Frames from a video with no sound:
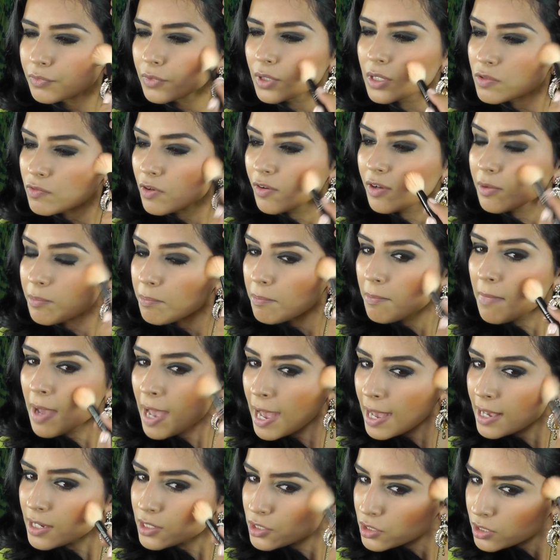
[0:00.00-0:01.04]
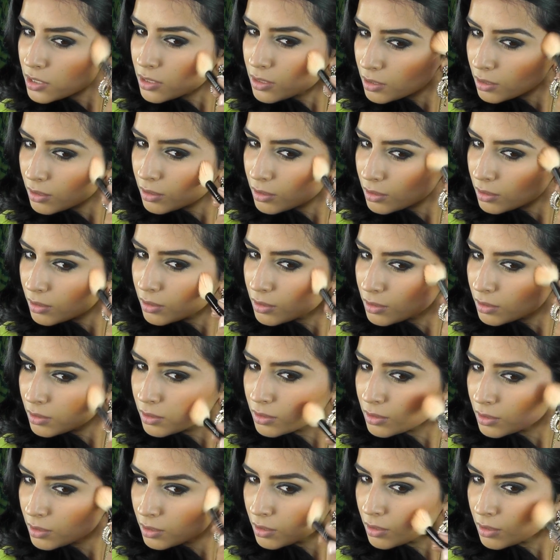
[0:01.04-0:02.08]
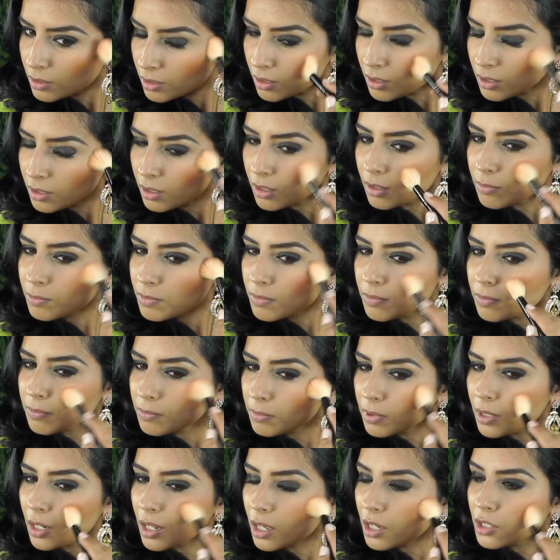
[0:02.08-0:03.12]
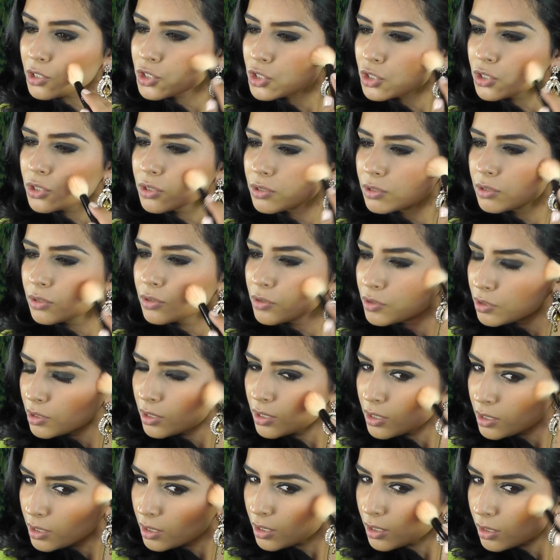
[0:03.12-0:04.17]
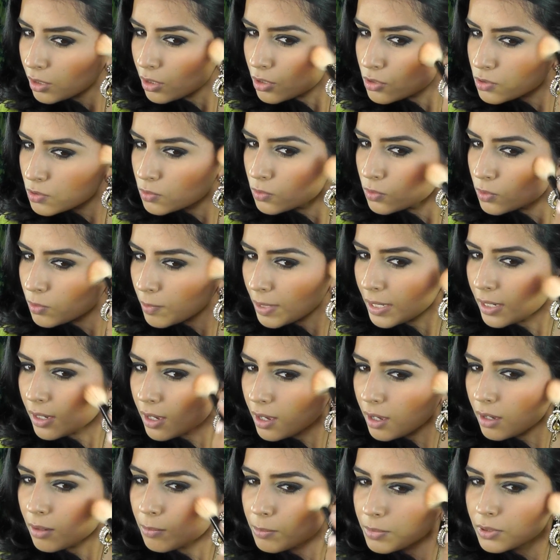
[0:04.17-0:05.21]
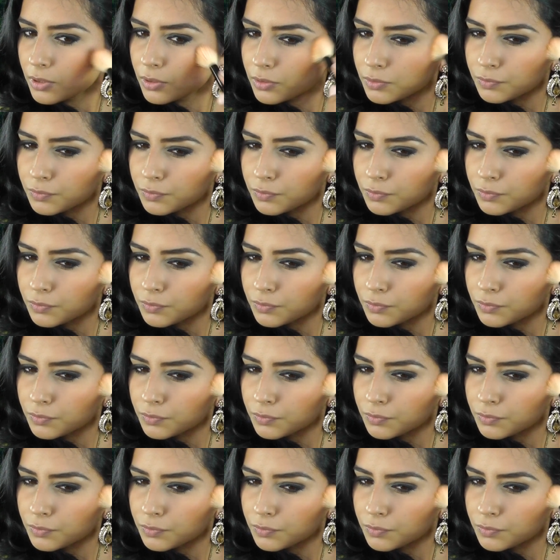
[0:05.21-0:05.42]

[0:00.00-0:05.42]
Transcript: It's very matte blush, and it goes all the way up.